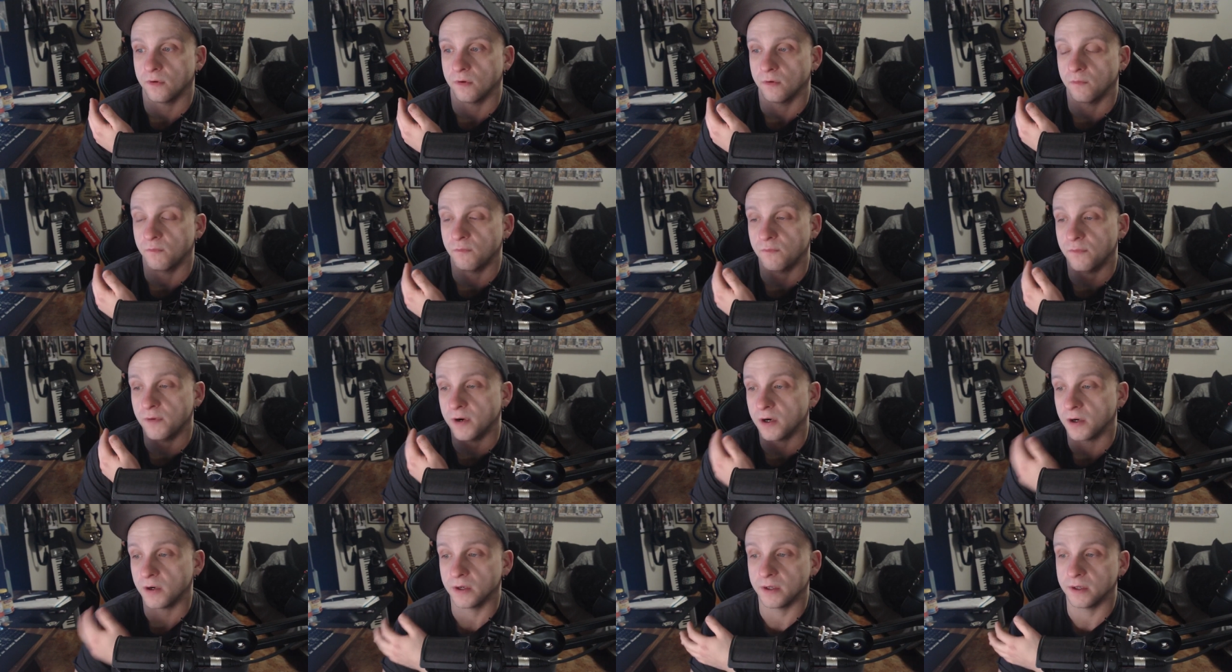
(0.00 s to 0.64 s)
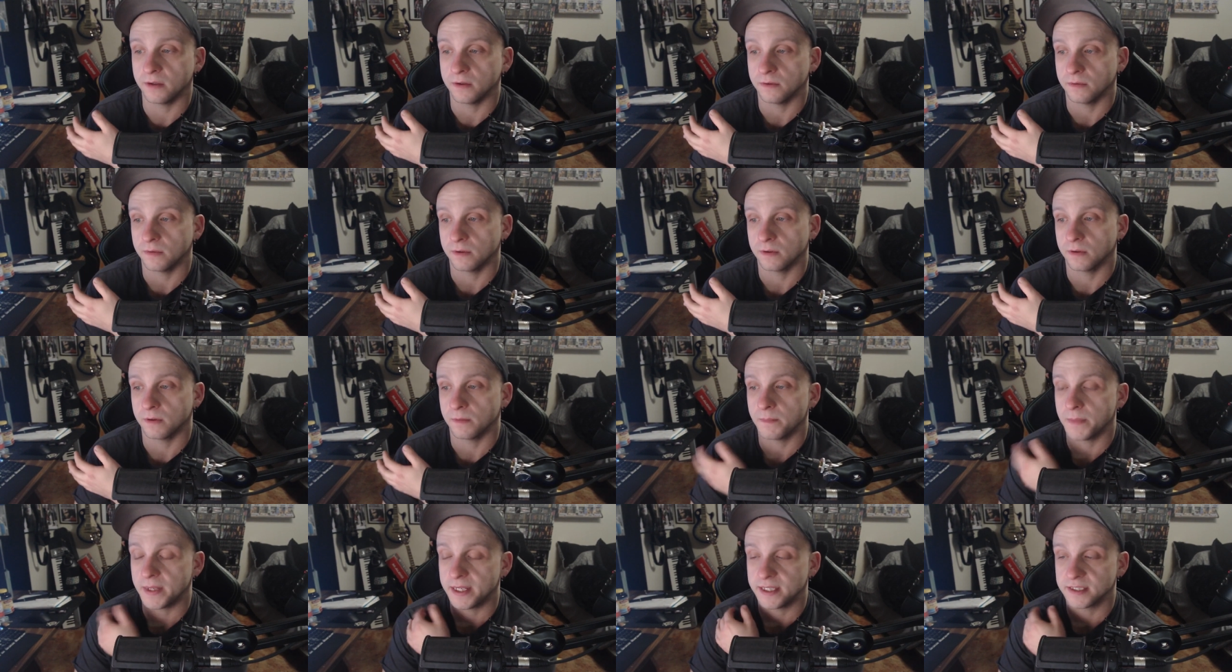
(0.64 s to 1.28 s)
a very
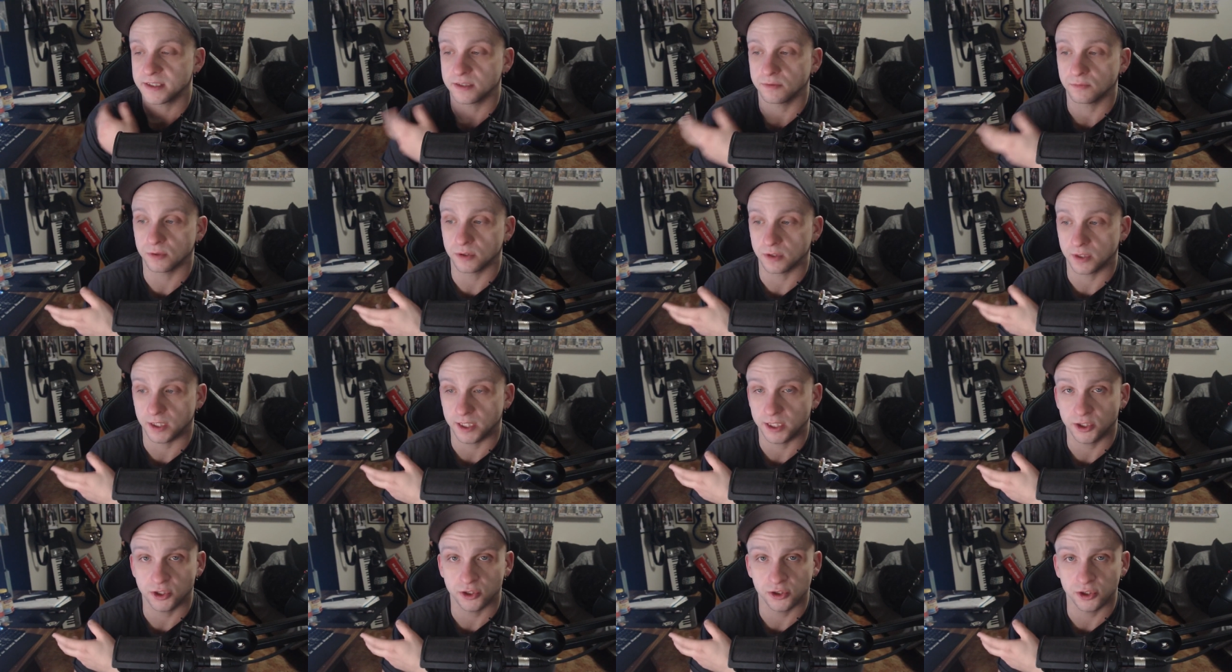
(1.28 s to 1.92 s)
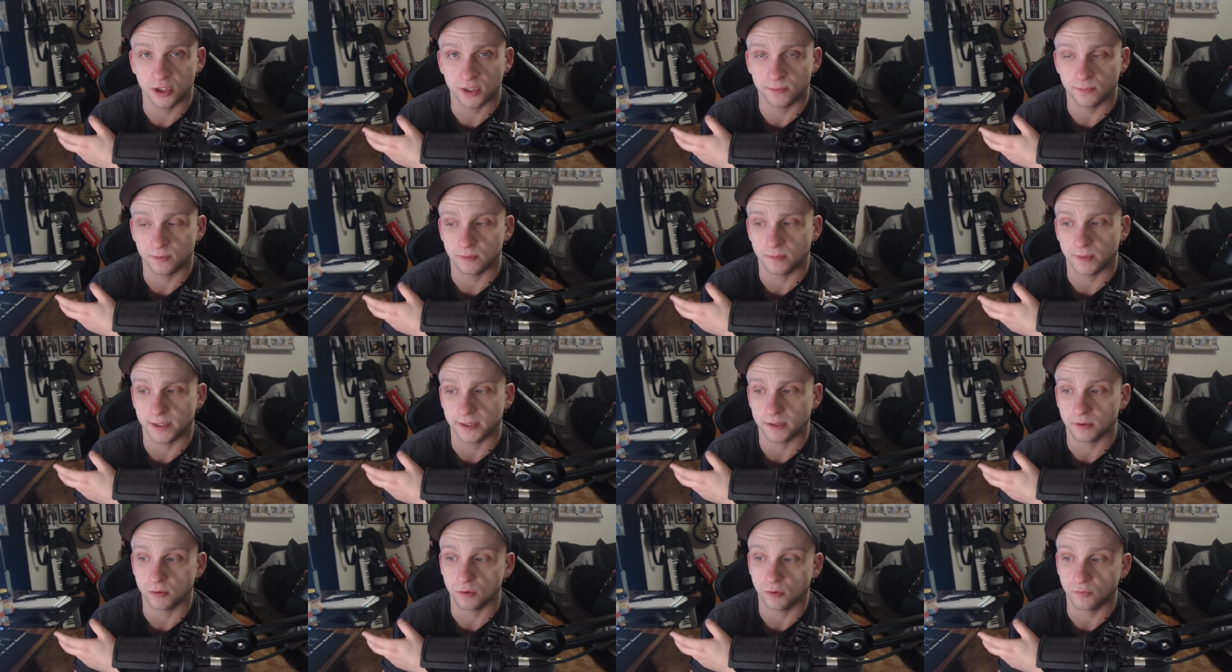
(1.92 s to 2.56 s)
amazing relationship with
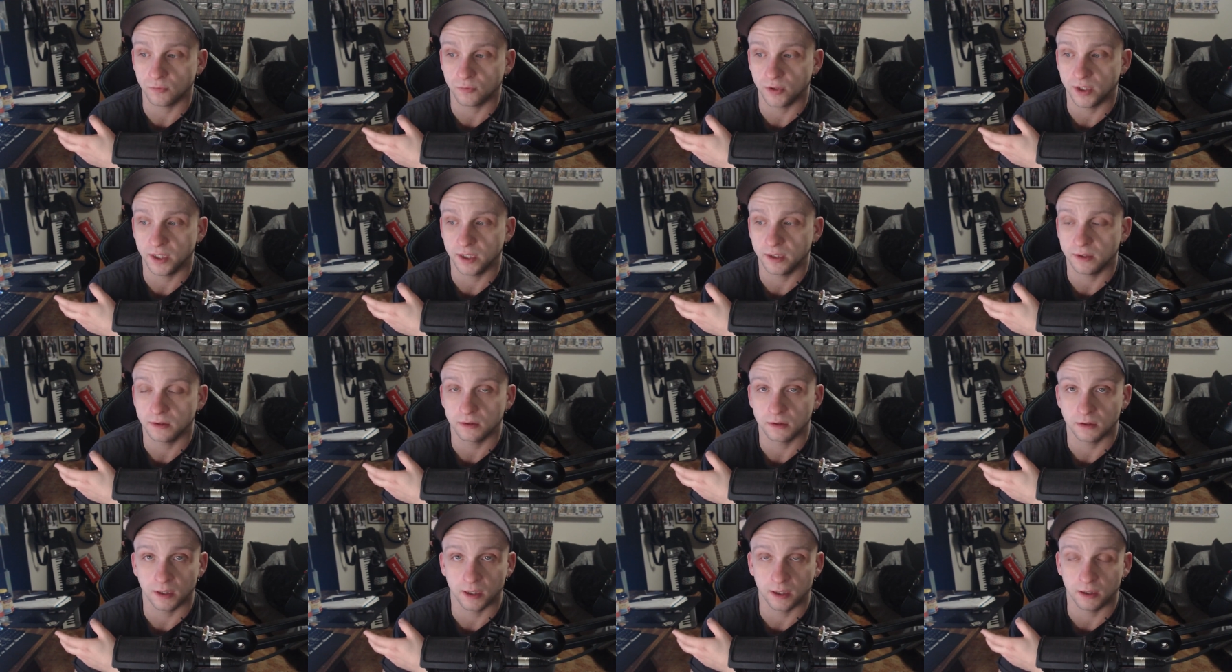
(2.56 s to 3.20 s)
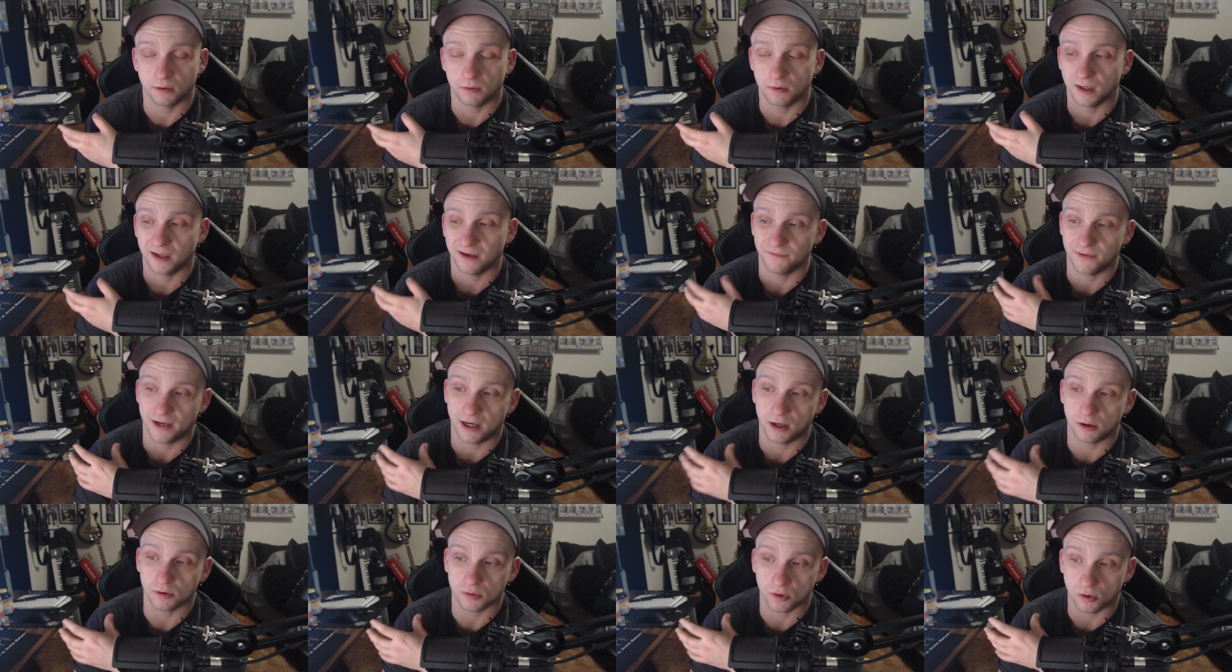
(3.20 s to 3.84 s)
my girlfriend. I don't have
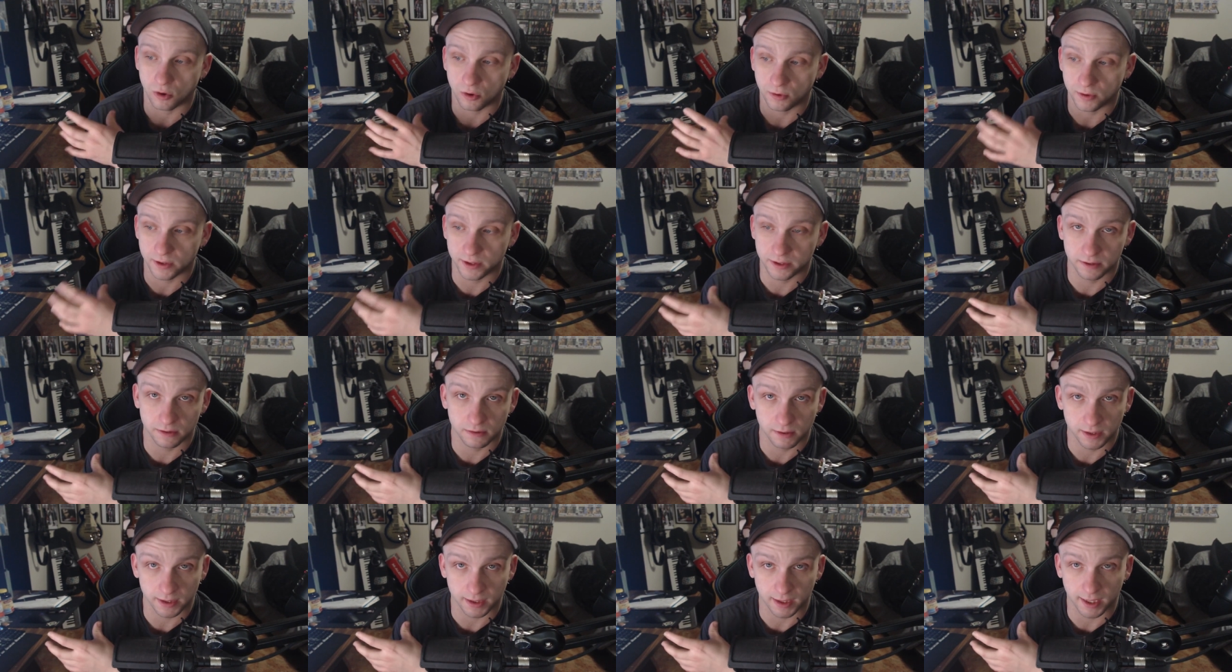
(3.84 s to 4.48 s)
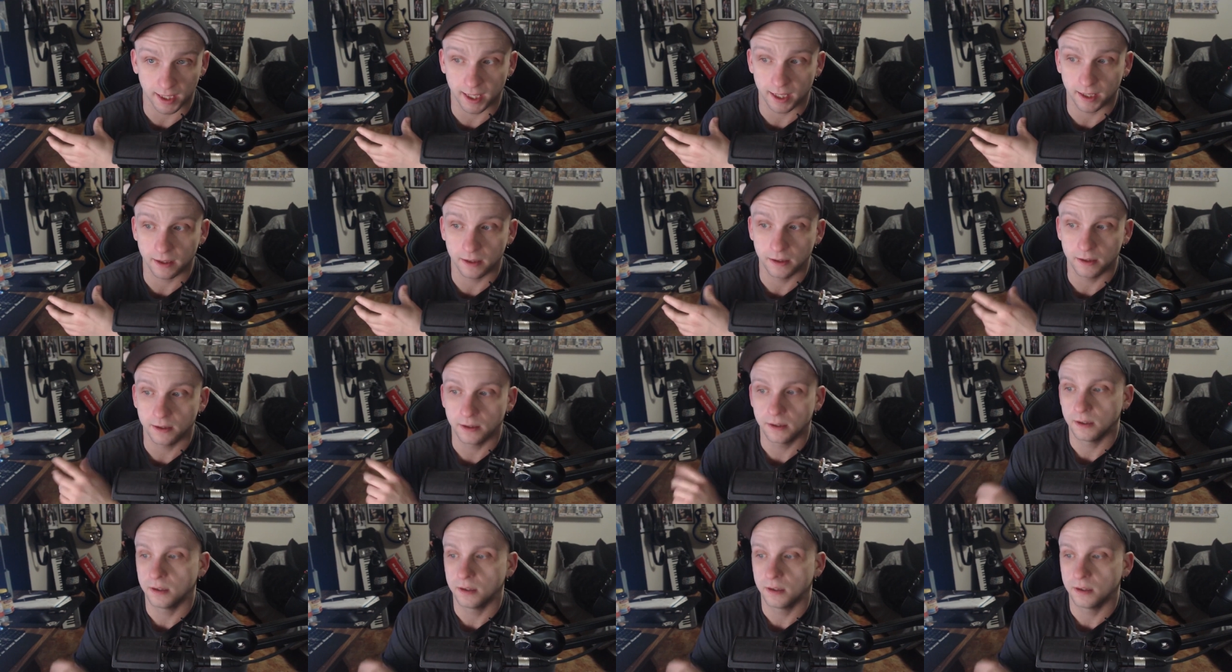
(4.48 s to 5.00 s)
alcohol hindering that.